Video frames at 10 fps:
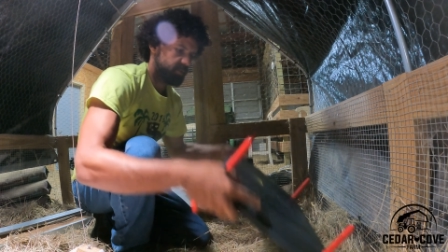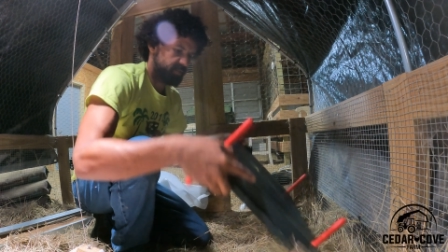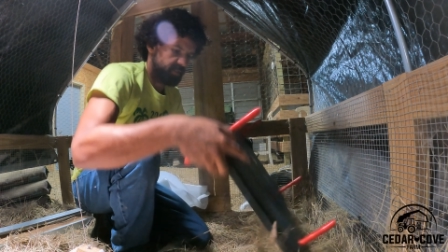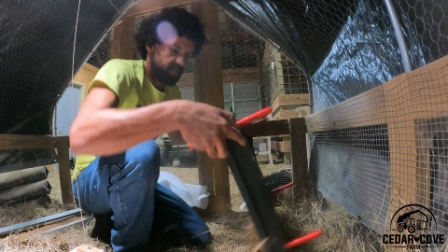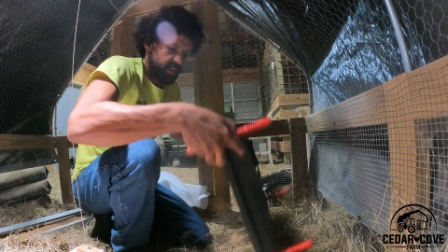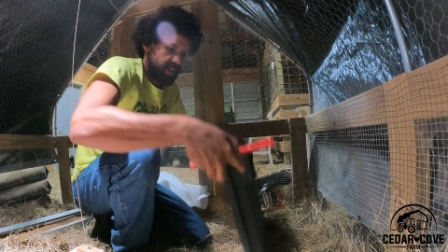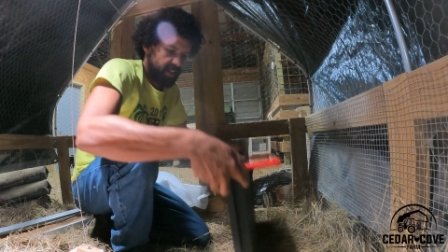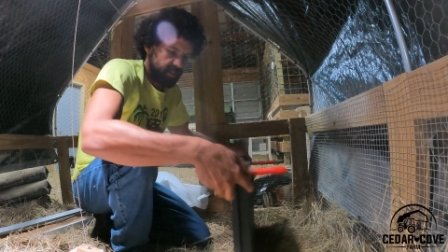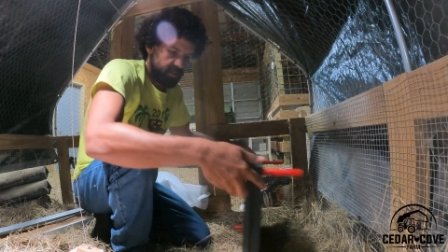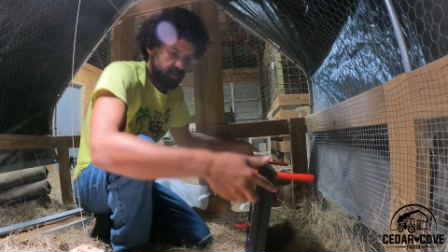Still
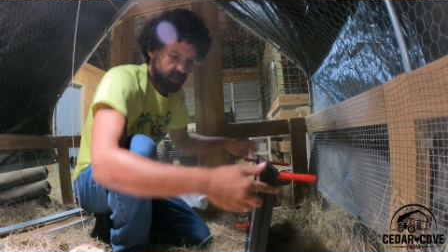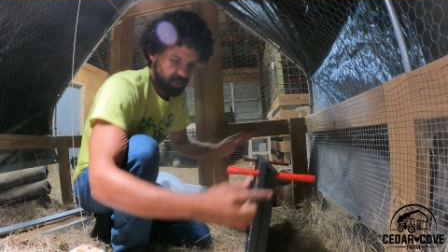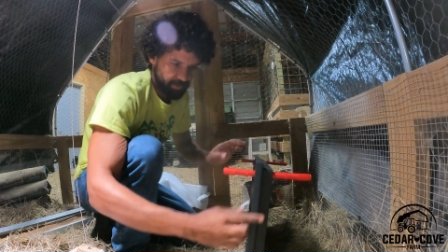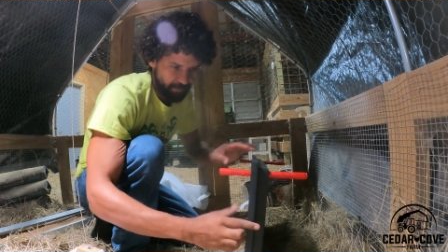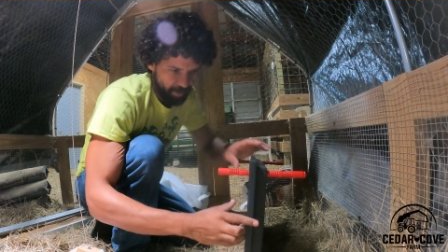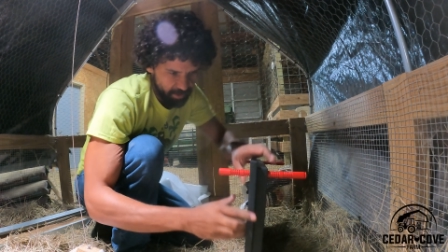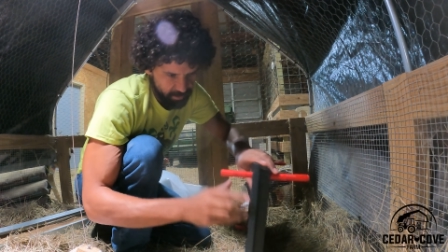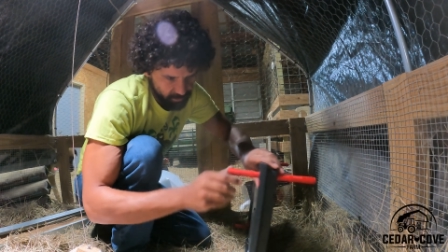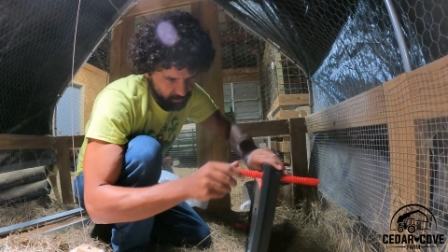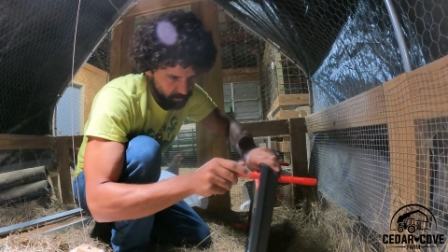not enough
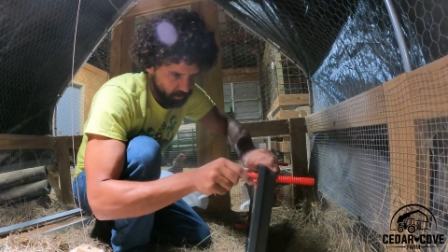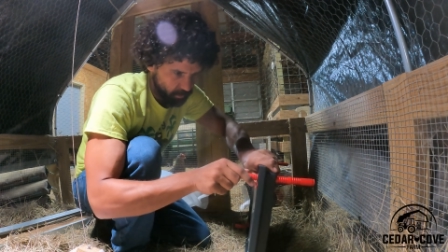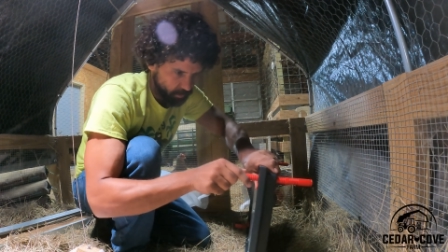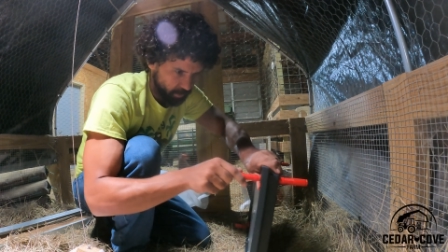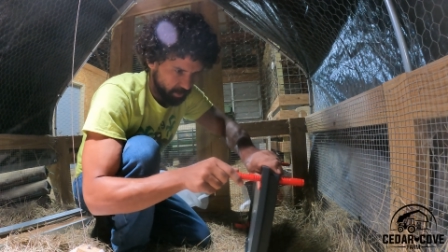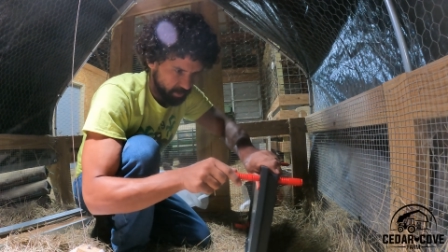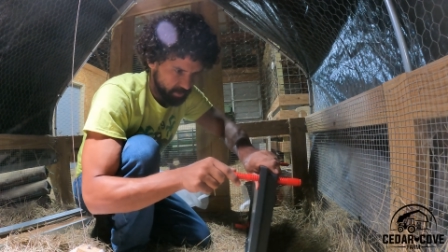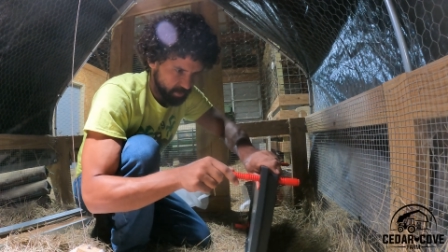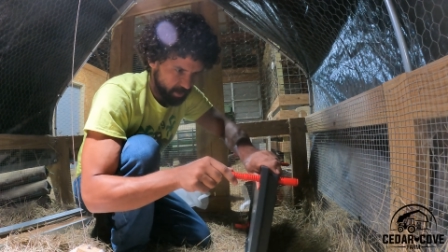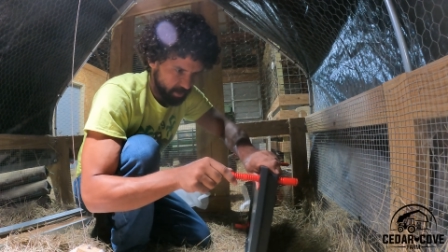height. We'll get it
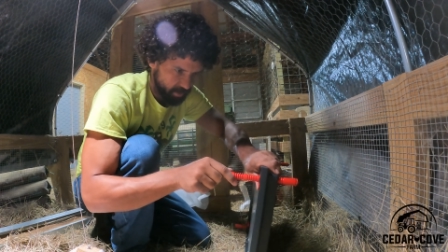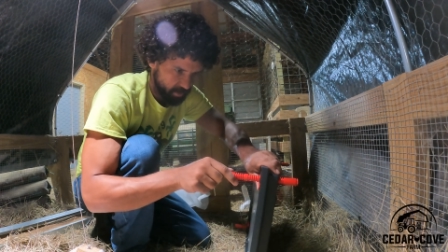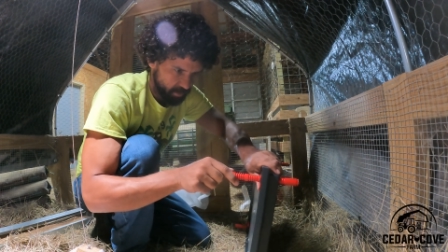set.